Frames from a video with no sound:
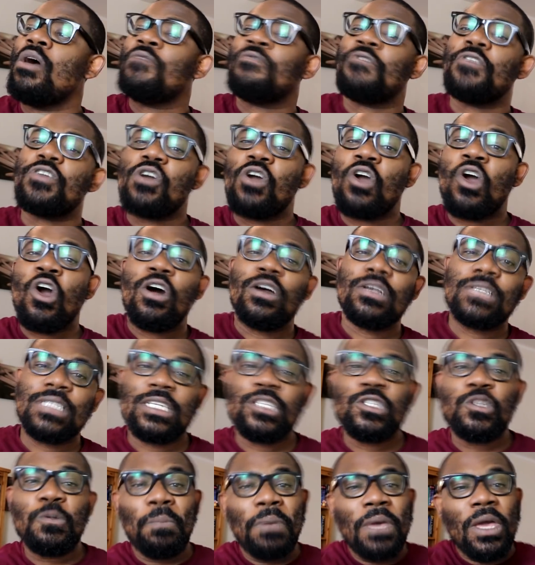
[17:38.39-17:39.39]
for your
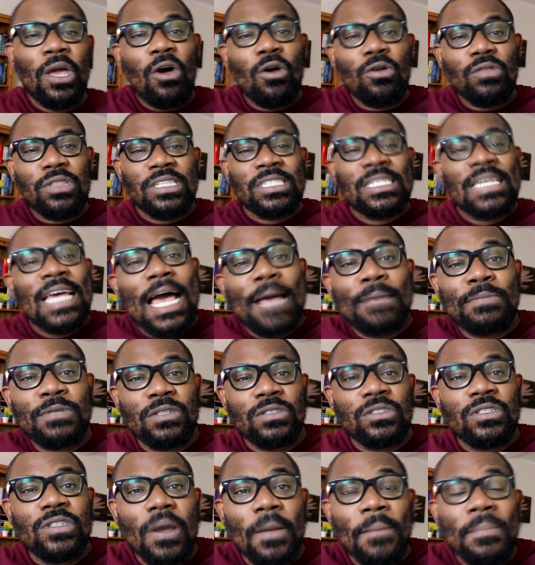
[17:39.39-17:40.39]
cousin to pick all the tabs,
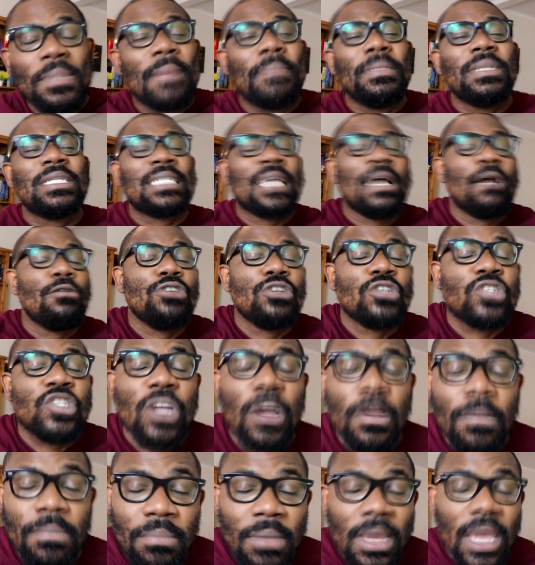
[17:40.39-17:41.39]
and let me tell you
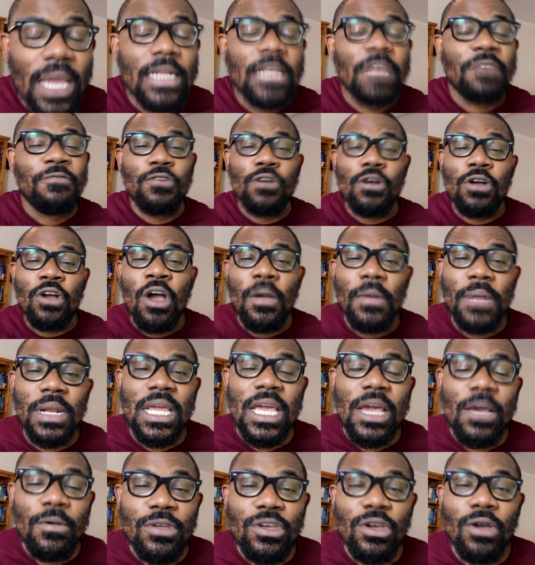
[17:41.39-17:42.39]
something, man. If you're coming
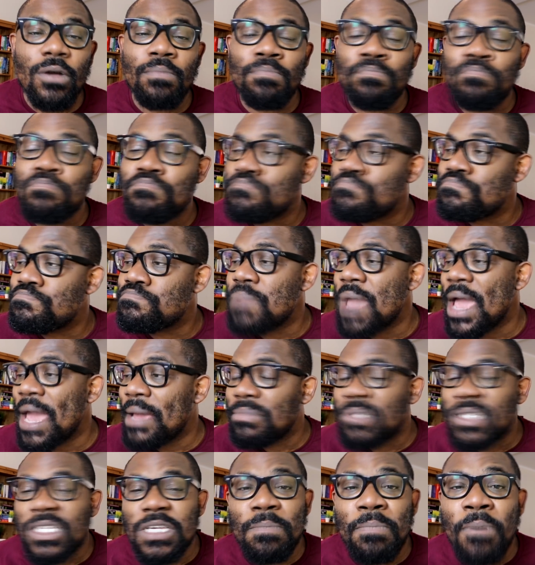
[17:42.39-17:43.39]
here with your
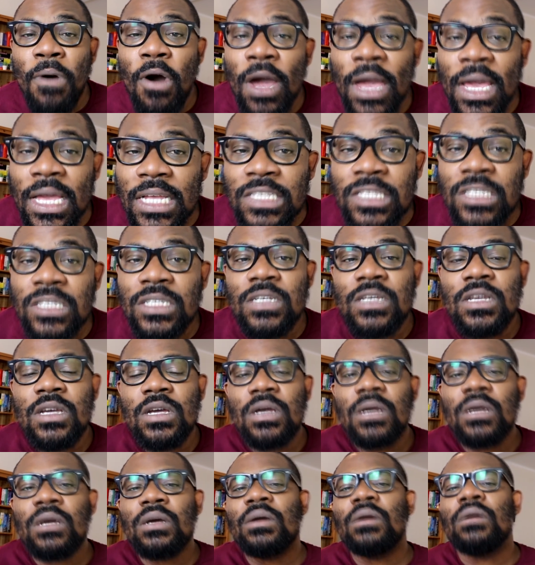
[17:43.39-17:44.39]
empty pockets,
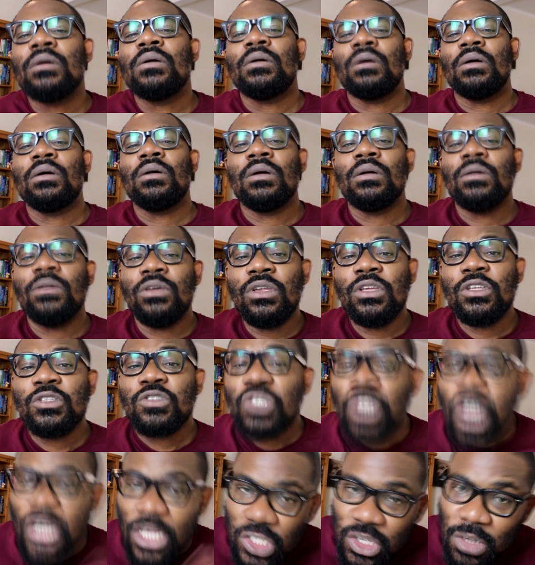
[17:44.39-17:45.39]
you need to
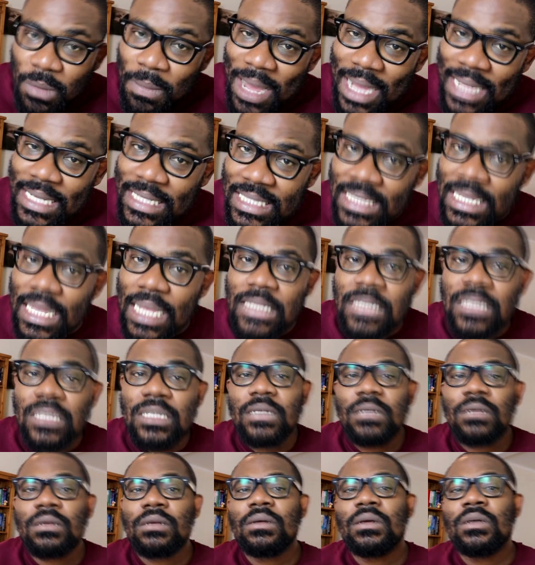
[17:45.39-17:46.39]
change your mindset.
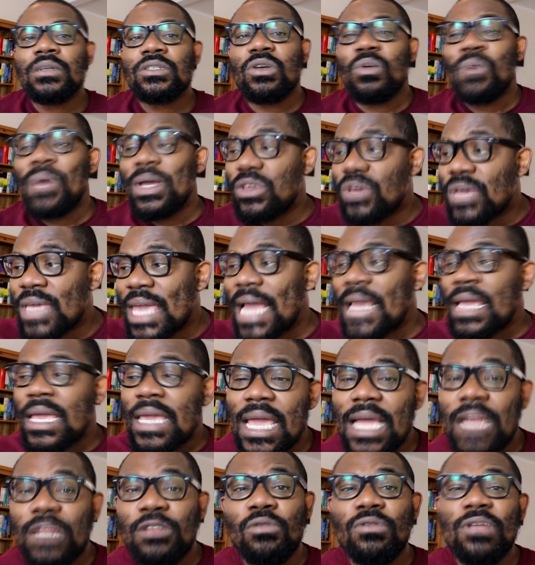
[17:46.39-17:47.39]
So when you get
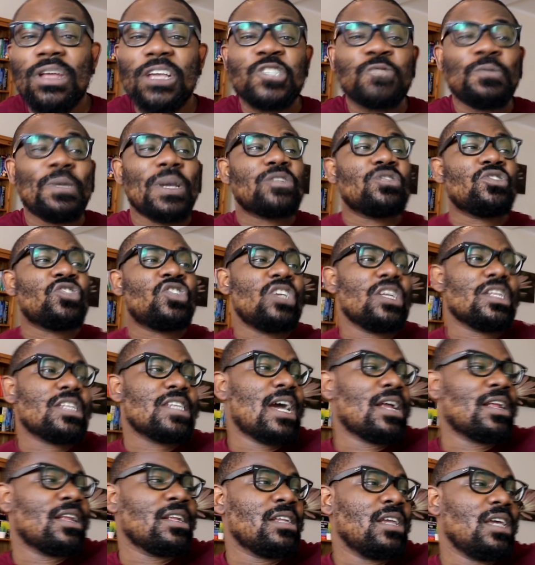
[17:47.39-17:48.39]
here, don't expect to sit
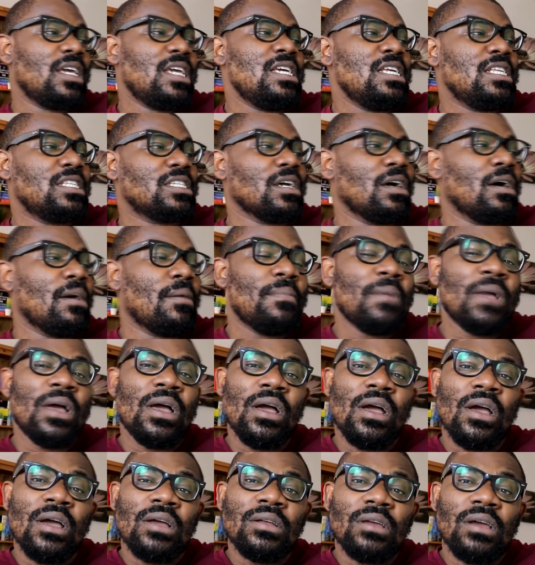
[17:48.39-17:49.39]
down and eat
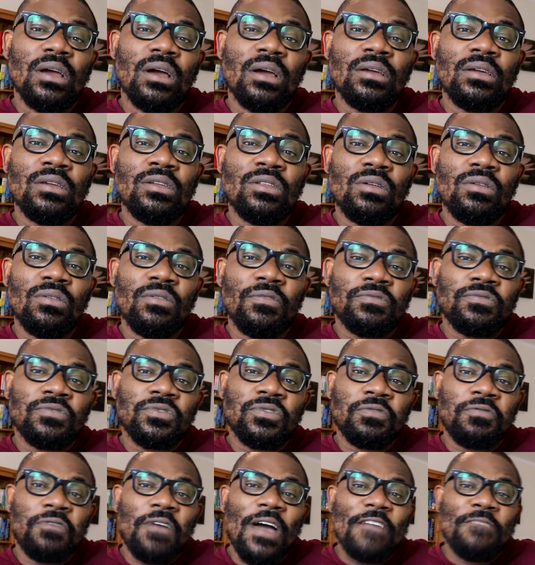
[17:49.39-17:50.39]

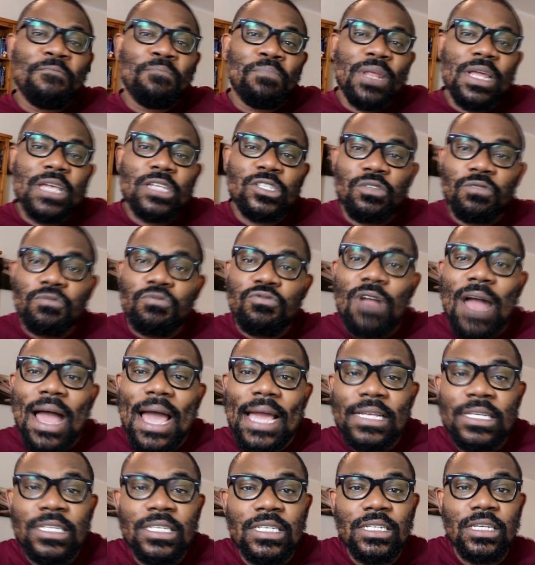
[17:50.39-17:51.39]
5 plates of
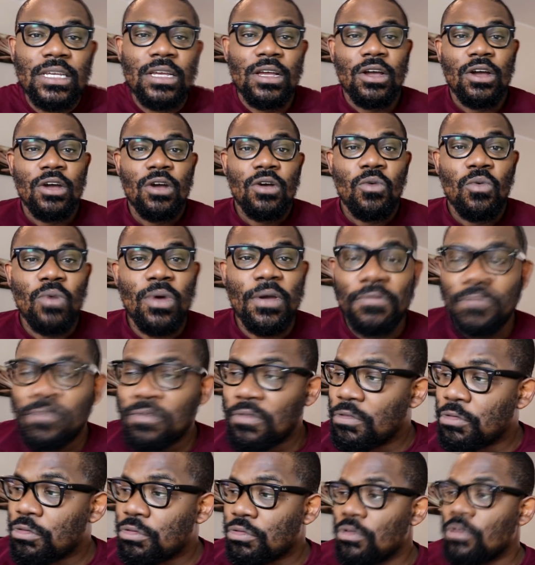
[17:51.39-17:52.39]
rice
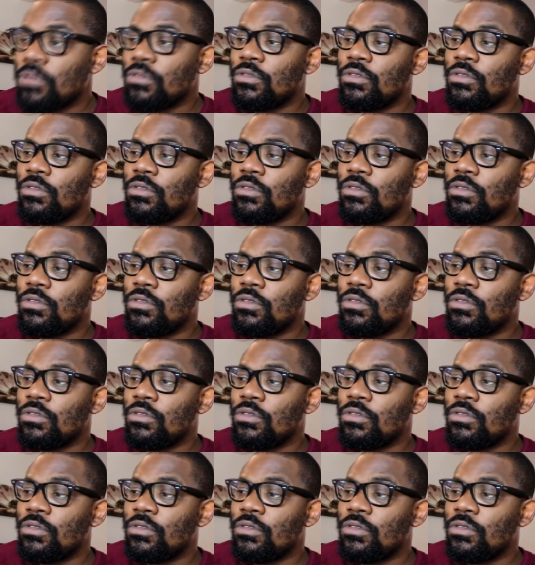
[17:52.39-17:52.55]
with